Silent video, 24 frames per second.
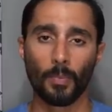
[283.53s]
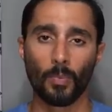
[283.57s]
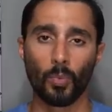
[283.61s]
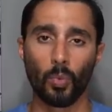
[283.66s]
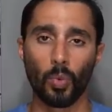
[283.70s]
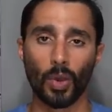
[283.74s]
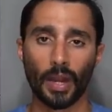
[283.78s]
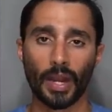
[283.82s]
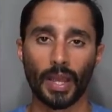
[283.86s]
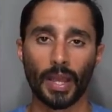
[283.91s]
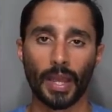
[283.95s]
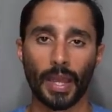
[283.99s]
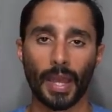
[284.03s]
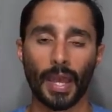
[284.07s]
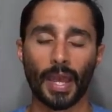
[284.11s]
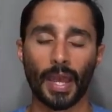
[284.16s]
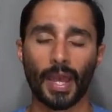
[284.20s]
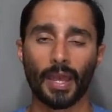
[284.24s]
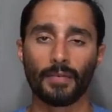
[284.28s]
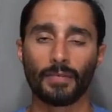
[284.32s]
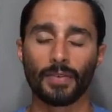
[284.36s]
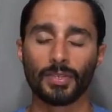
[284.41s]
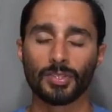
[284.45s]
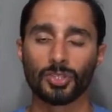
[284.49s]
what I
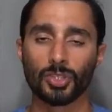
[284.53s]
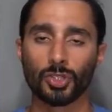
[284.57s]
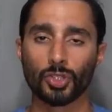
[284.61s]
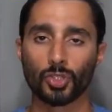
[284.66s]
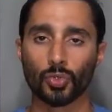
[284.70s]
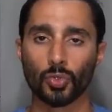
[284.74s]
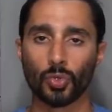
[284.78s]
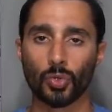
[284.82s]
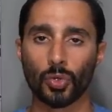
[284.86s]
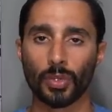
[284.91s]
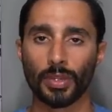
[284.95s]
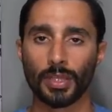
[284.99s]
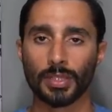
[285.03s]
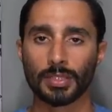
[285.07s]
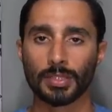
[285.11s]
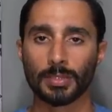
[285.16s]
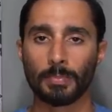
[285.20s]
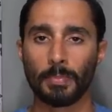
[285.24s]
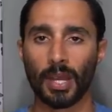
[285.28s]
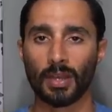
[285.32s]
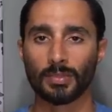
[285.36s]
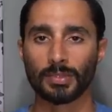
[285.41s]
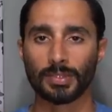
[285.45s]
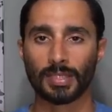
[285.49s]
have is a drawer that's
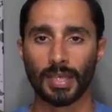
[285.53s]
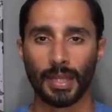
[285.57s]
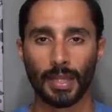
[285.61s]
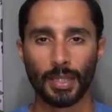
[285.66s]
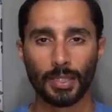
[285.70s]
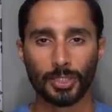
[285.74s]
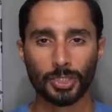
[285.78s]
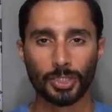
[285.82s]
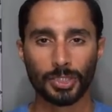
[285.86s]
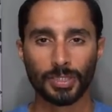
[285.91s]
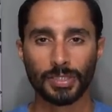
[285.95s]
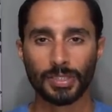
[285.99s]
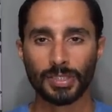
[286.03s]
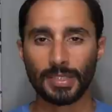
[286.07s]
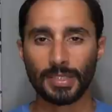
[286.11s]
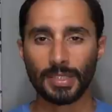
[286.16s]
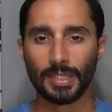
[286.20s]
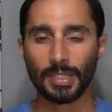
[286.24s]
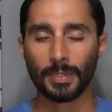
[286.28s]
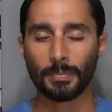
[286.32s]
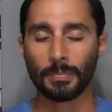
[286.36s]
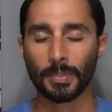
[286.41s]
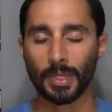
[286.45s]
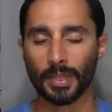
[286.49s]
about 10 inches
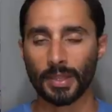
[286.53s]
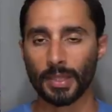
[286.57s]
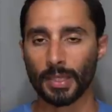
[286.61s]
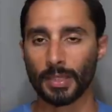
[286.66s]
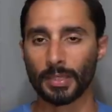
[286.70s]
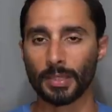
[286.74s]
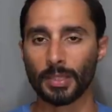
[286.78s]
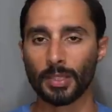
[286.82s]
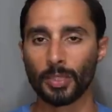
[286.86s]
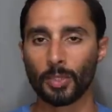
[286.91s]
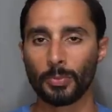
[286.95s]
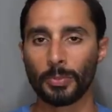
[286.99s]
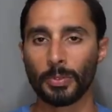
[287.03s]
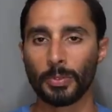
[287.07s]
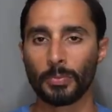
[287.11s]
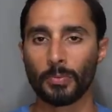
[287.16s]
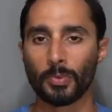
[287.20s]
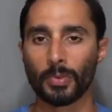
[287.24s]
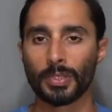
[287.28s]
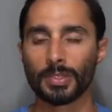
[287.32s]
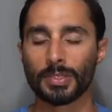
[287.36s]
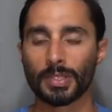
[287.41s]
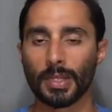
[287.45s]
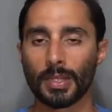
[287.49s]
deep, I think a little bit
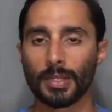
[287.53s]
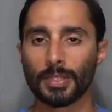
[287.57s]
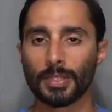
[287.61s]
more than 10